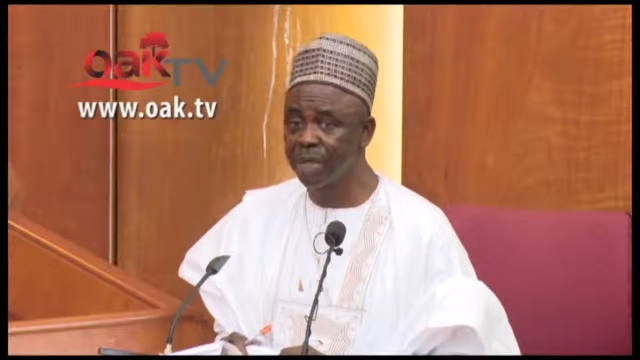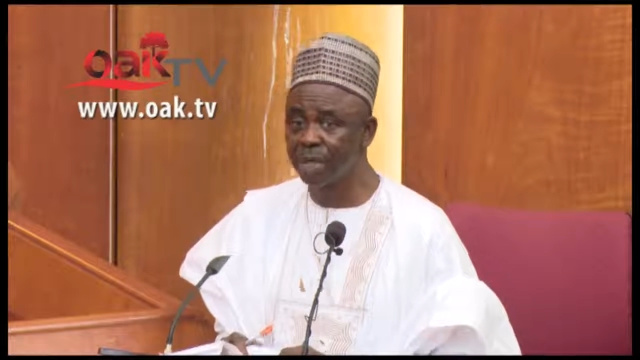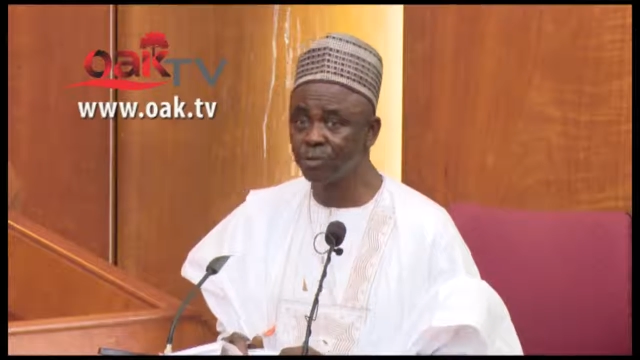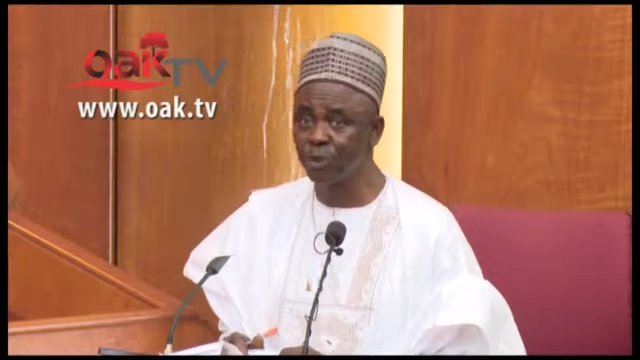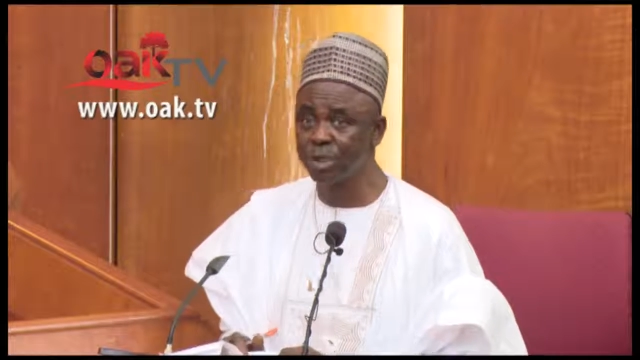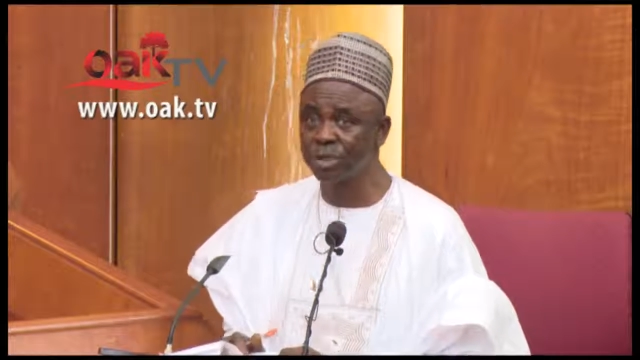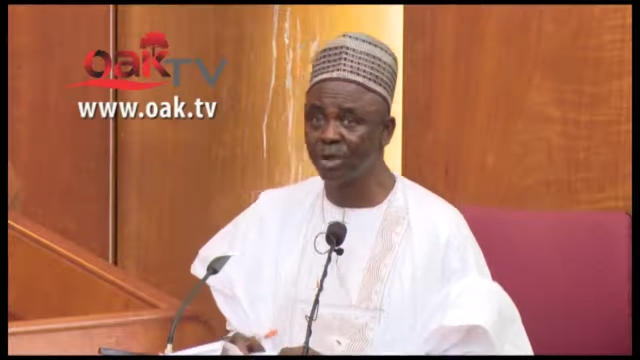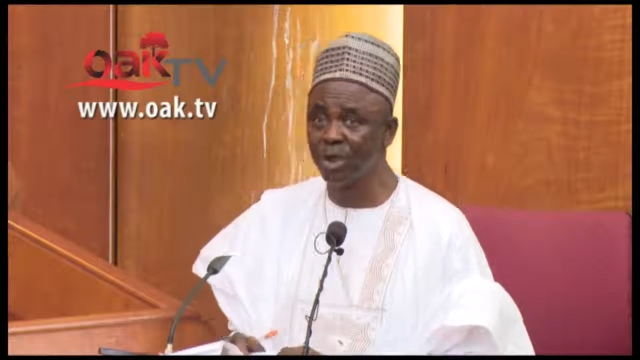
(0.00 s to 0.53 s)

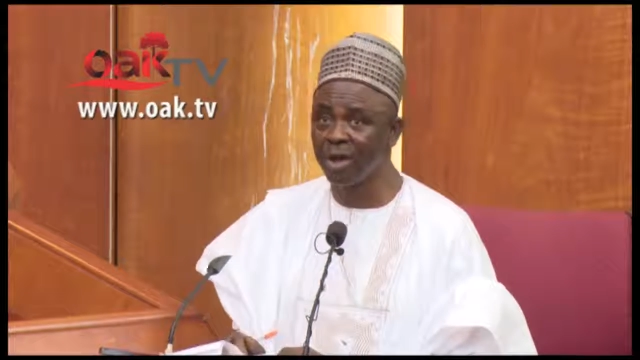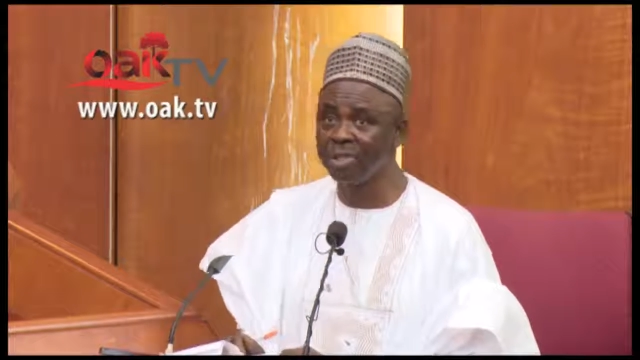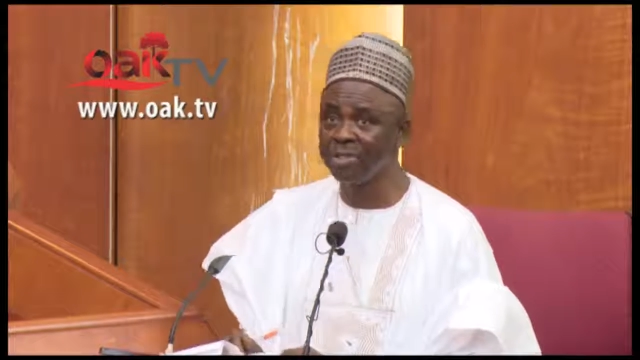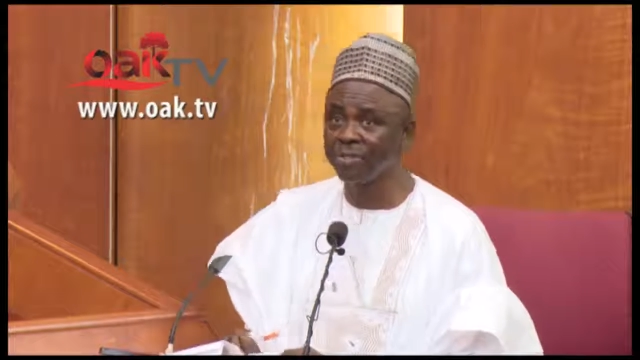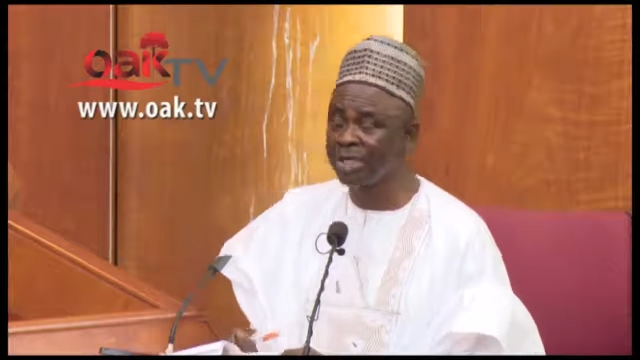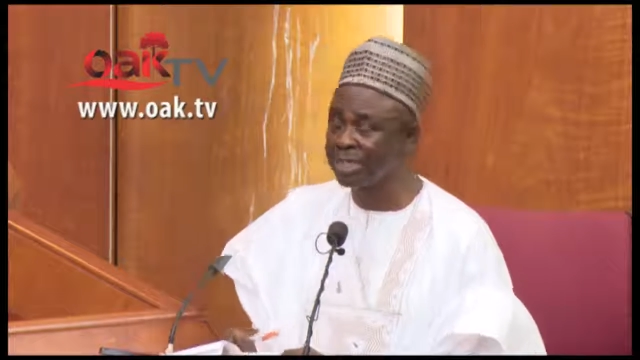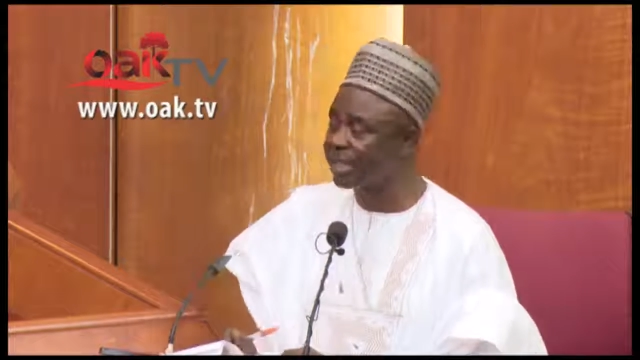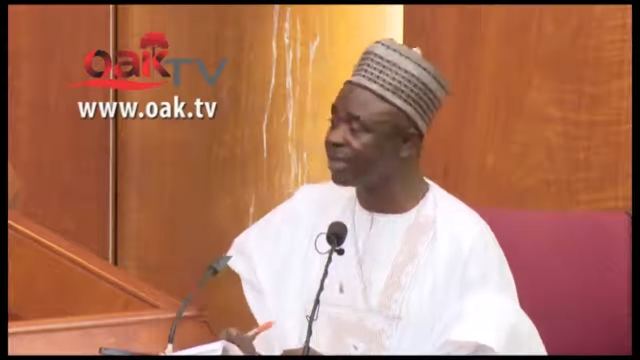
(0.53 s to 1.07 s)
that was
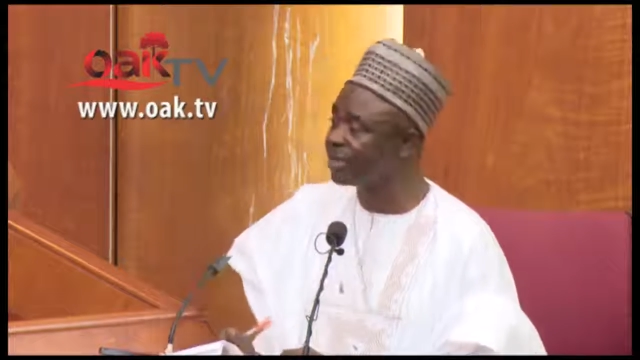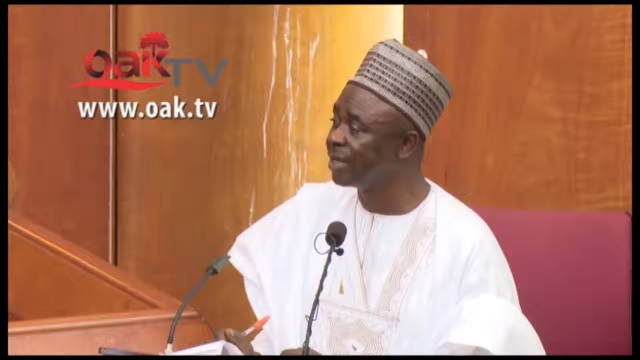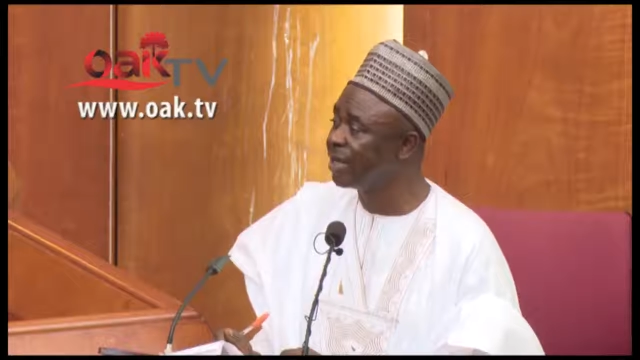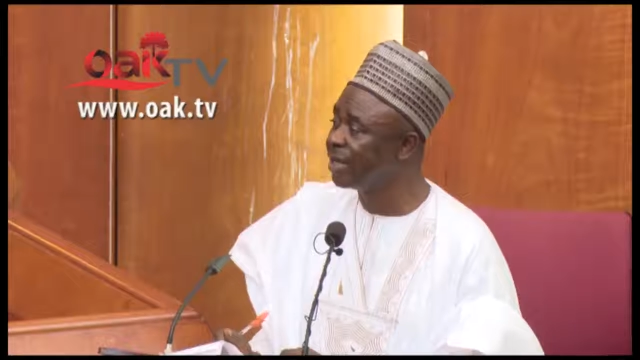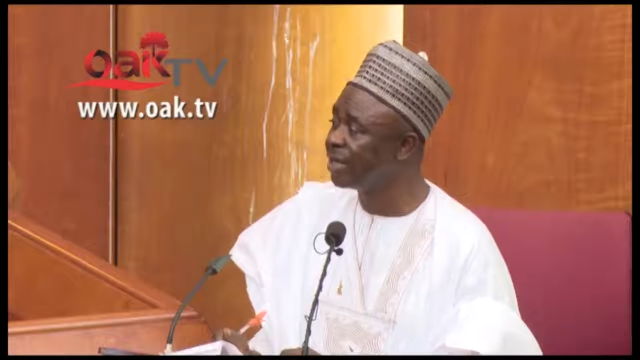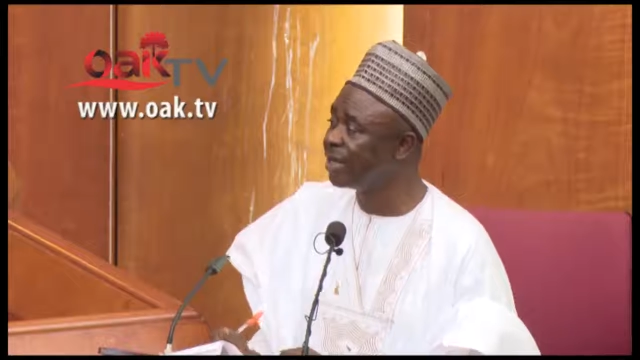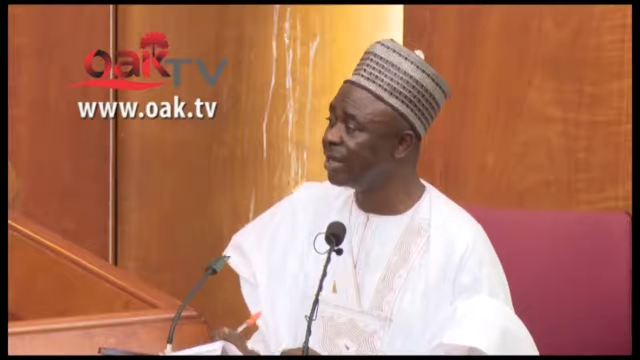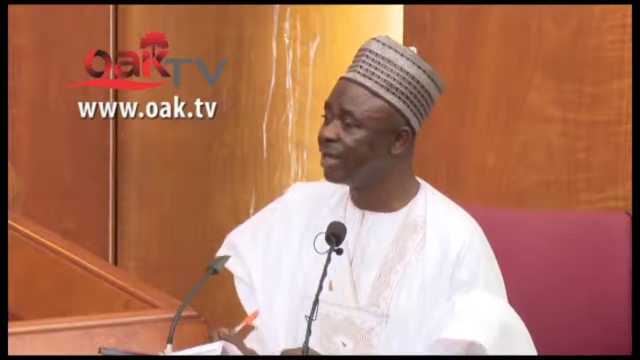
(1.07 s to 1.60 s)
launched
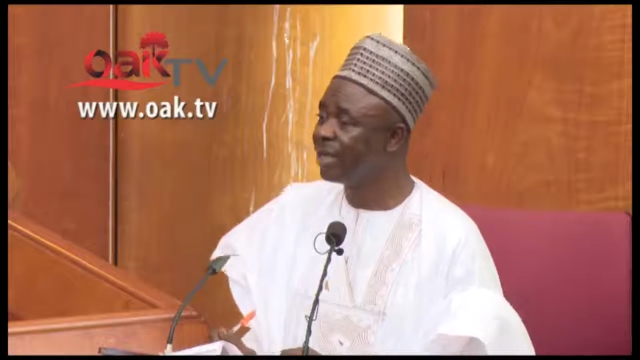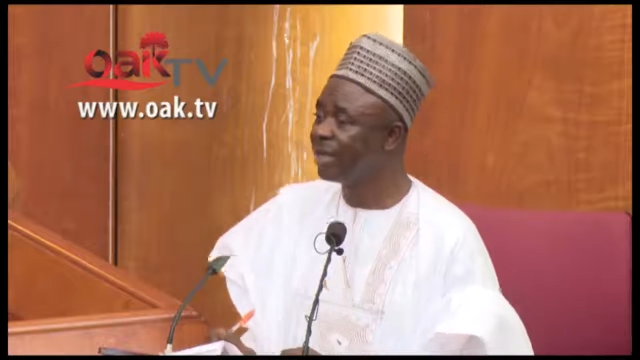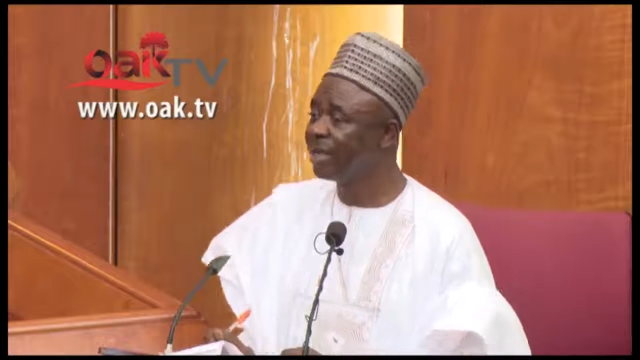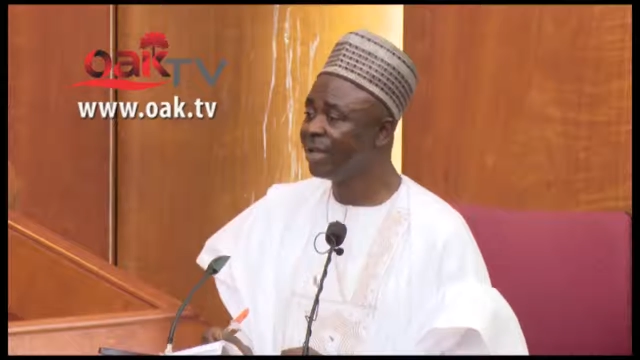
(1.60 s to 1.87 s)
recently